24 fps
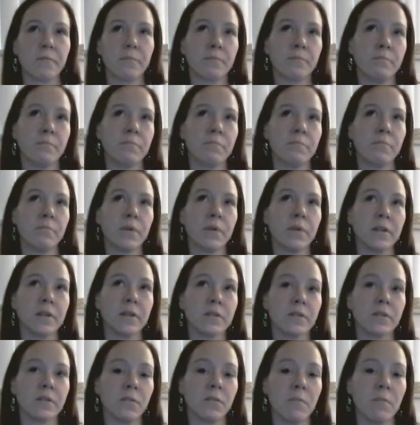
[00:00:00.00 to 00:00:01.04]
But
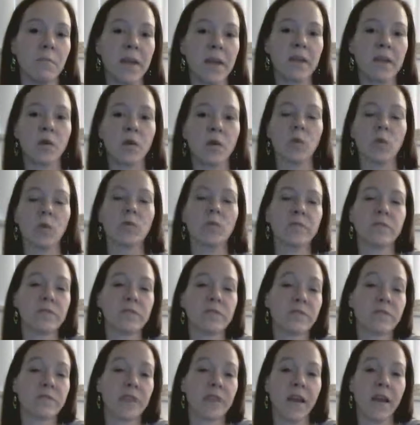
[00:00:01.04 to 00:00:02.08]
the main goal is the
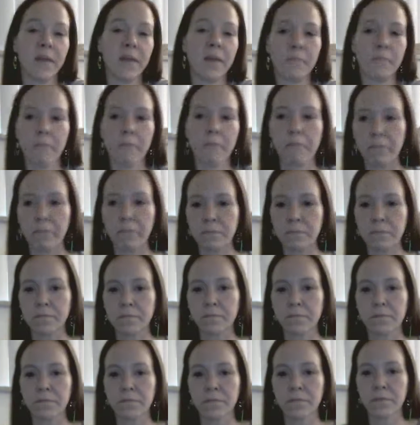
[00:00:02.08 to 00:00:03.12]
same.
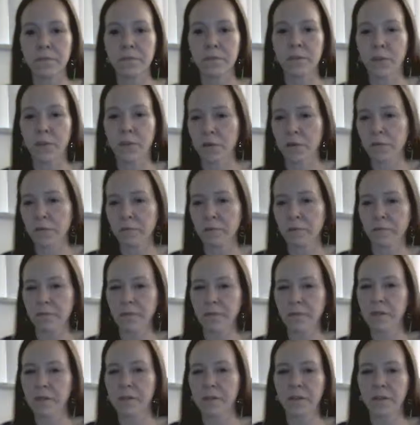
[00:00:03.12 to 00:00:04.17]
You
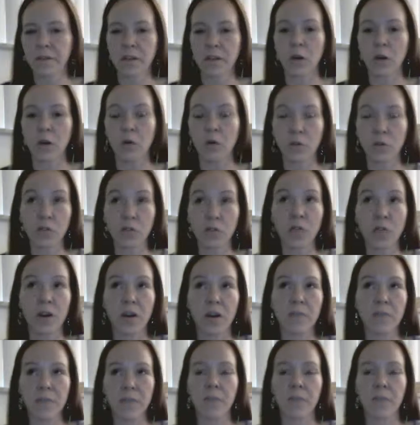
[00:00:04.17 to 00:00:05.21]
know, trying
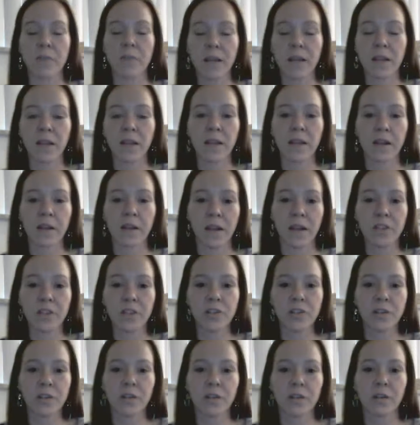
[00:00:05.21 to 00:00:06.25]
to make that
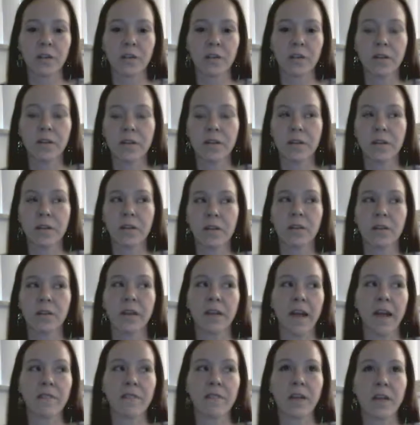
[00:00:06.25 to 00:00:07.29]
connection and have
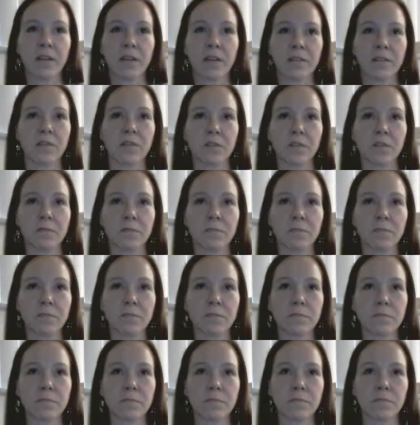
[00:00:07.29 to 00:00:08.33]
that, you know,
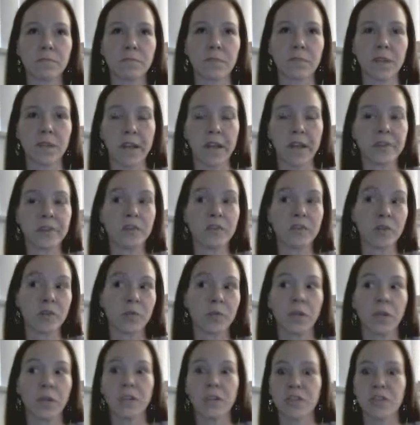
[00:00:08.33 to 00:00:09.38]
connection or
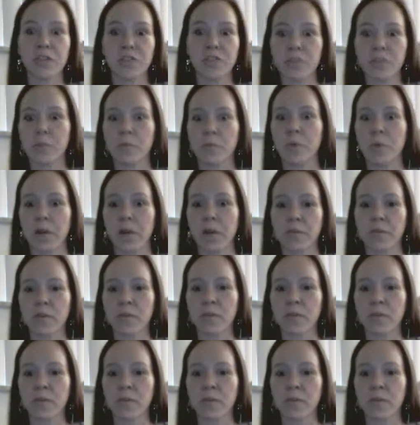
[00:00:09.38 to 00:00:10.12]
relationship or whatever